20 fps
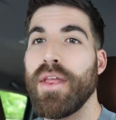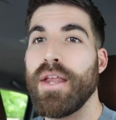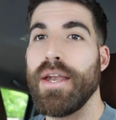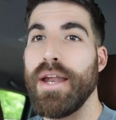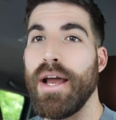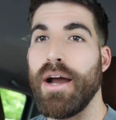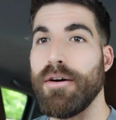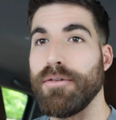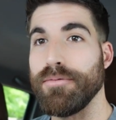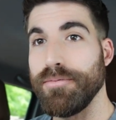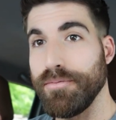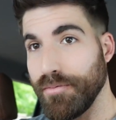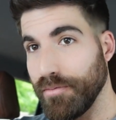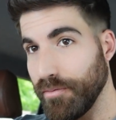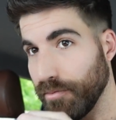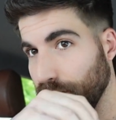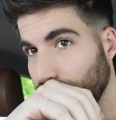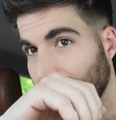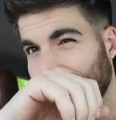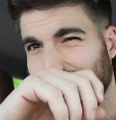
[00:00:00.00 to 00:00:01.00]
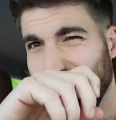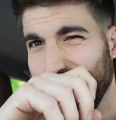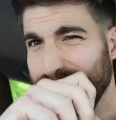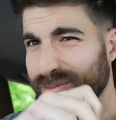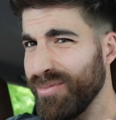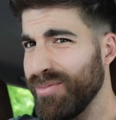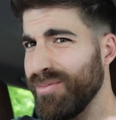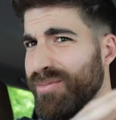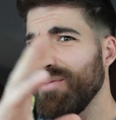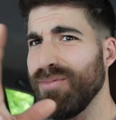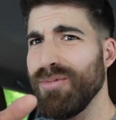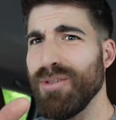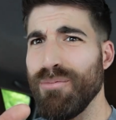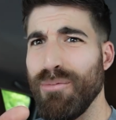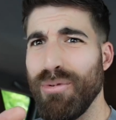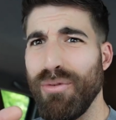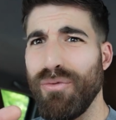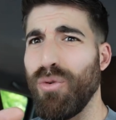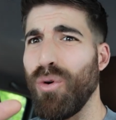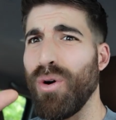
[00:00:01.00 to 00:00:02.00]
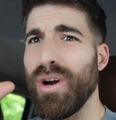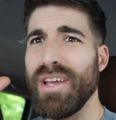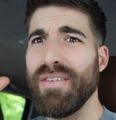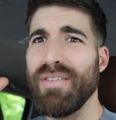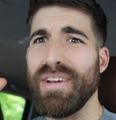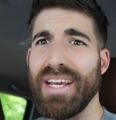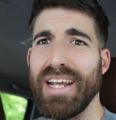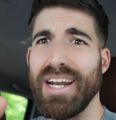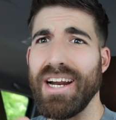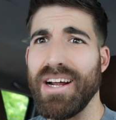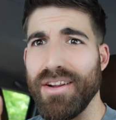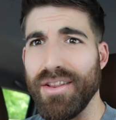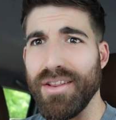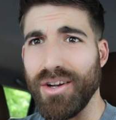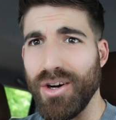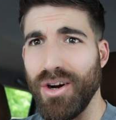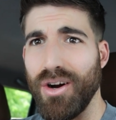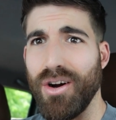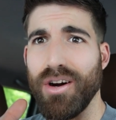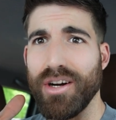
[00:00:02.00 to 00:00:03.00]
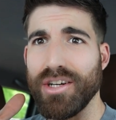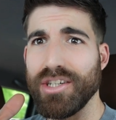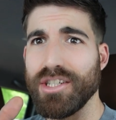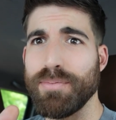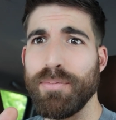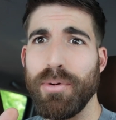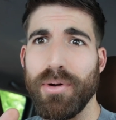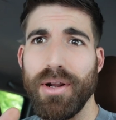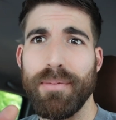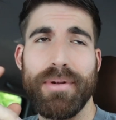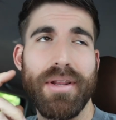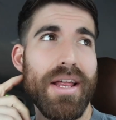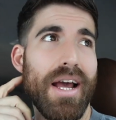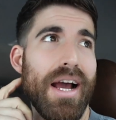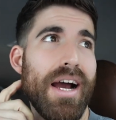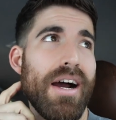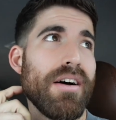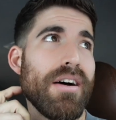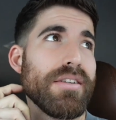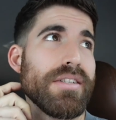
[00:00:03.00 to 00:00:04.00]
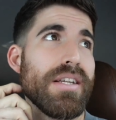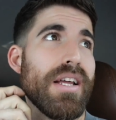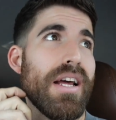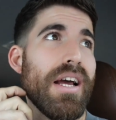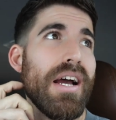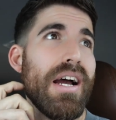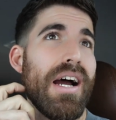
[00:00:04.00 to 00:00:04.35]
Now, before I even get out of the car, I just pulled up to the house.